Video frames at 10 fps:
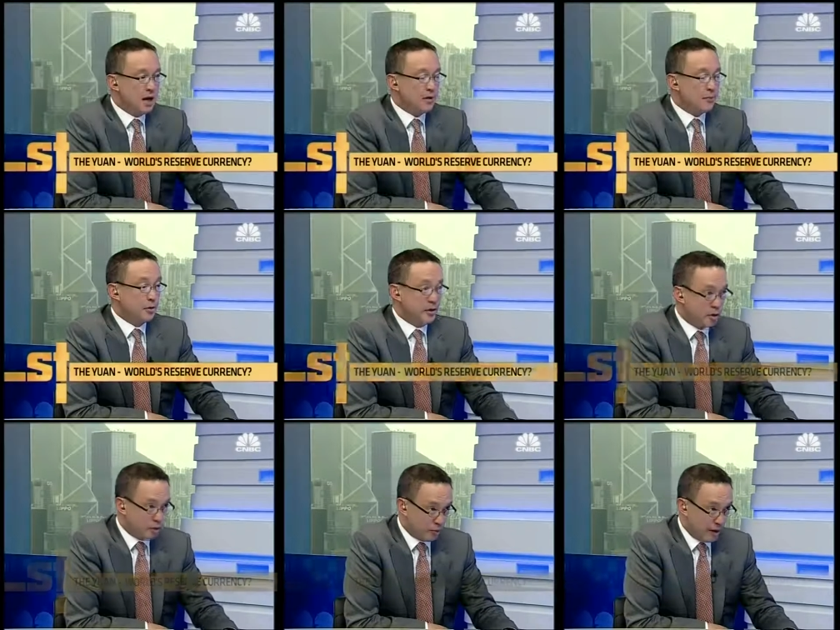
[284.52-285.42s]
uh, the
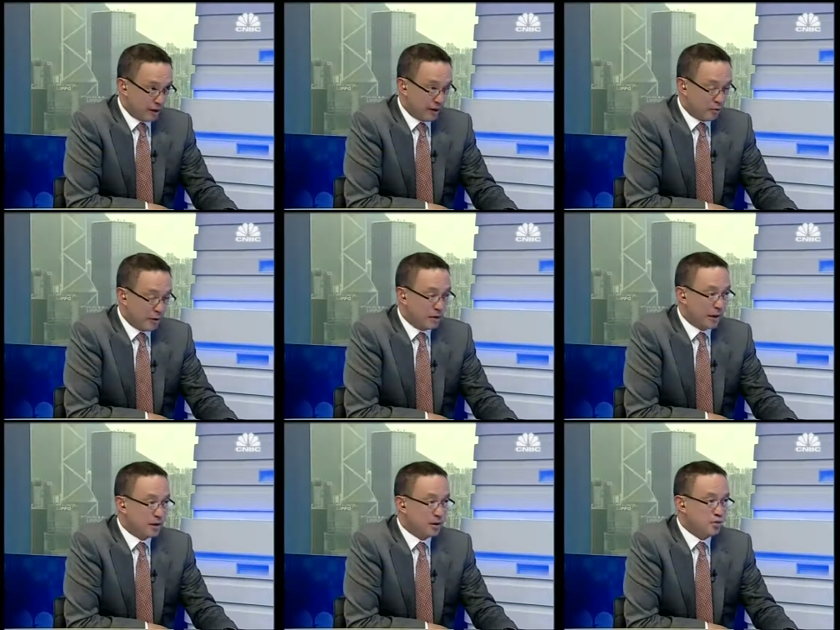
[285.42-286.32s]
political rhetoric,
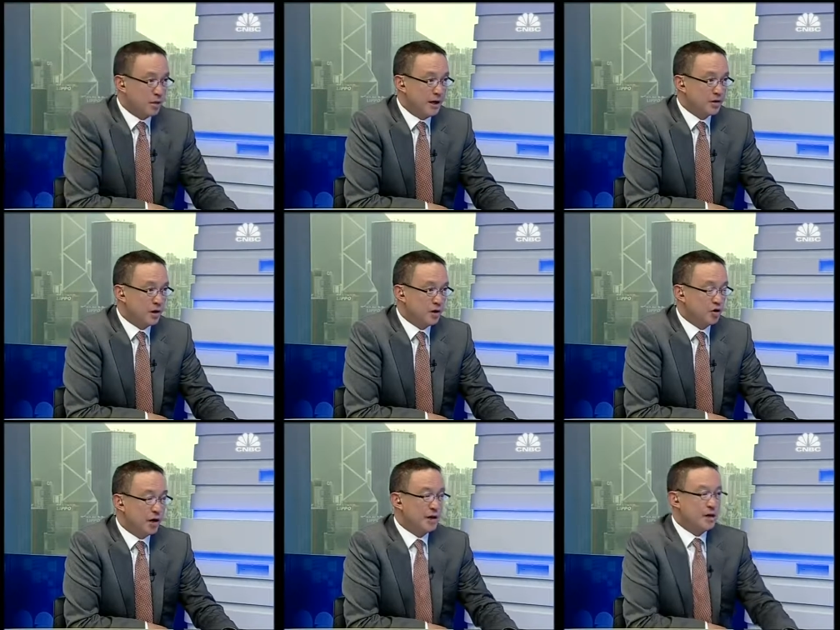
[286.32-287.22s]
rhetoric, is rising.
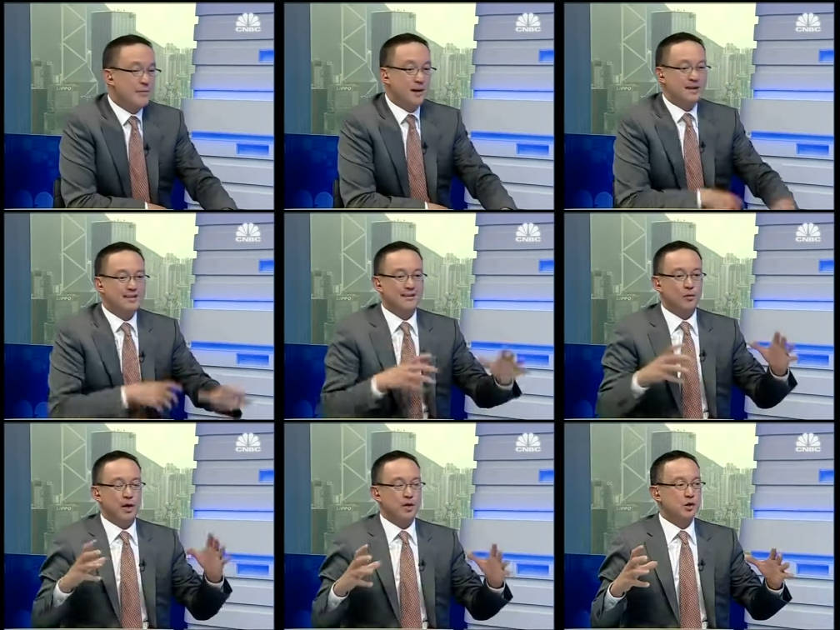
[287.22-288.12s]
China, in many
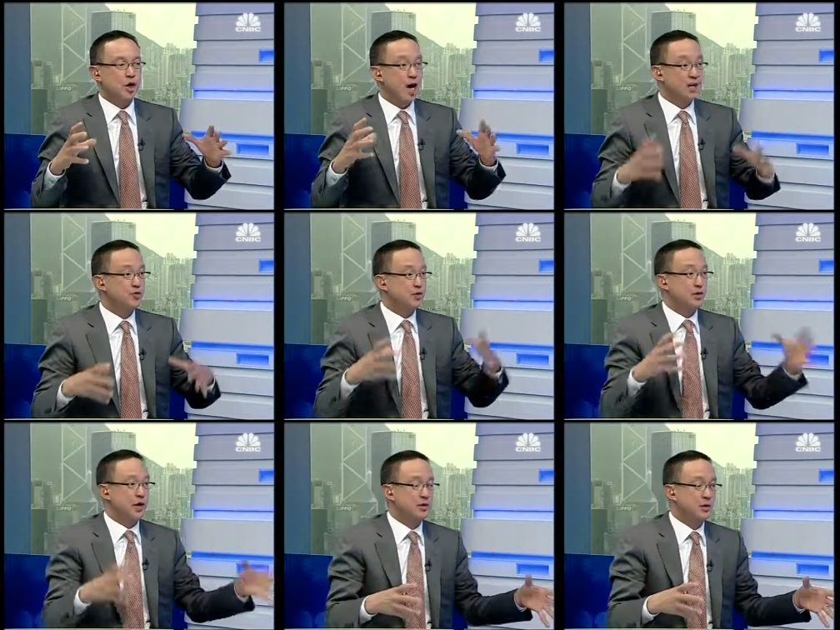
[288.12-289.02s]
ways, is
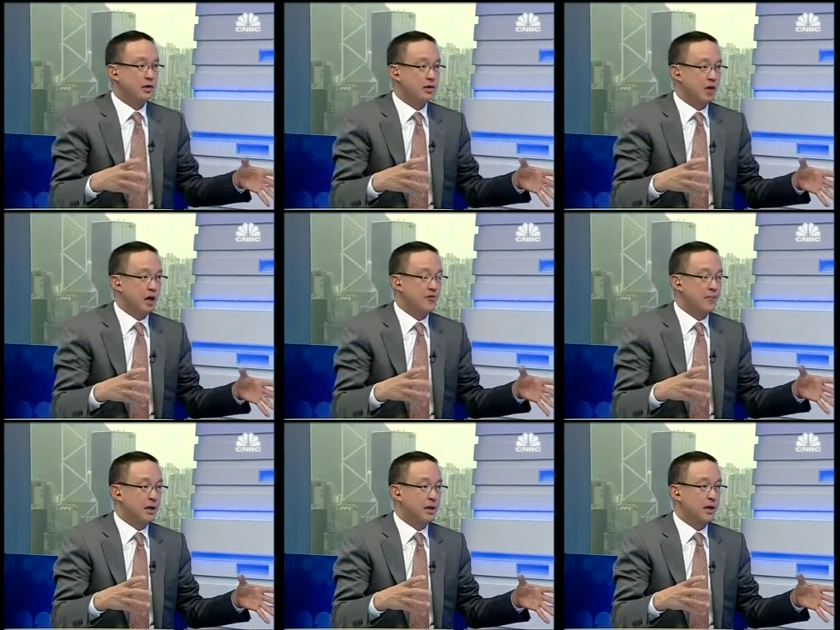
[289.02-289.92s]
ostracizing
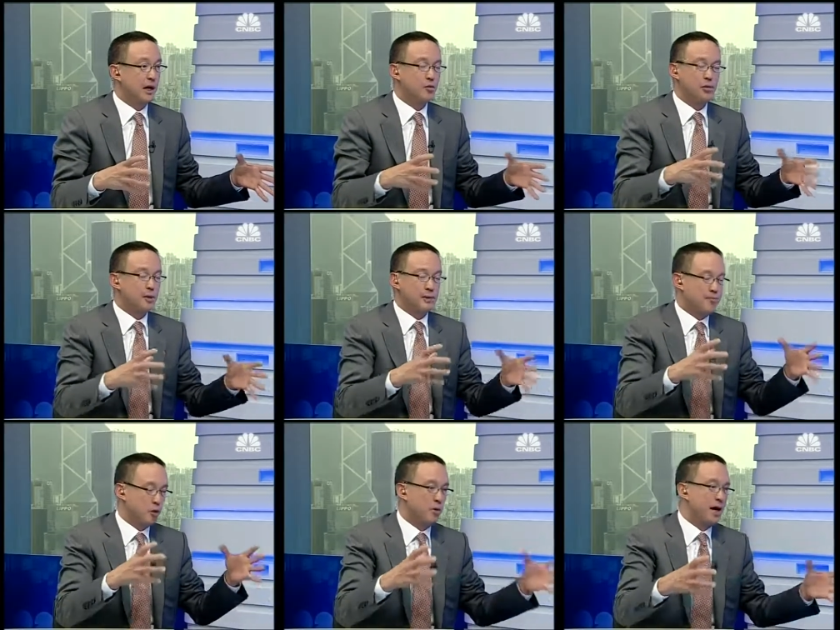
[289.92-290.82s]
itself, becoming, I don't, I mean,